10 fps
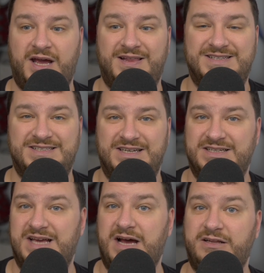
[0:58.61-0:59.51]
and that's
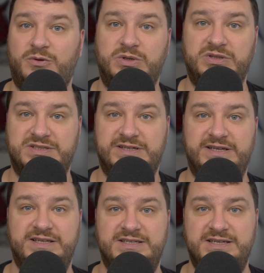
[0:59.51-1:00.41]
exactly what it looks
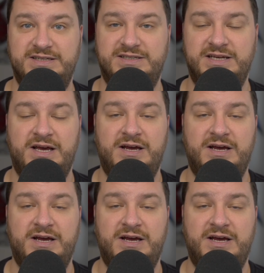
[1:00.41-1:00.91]
like this is.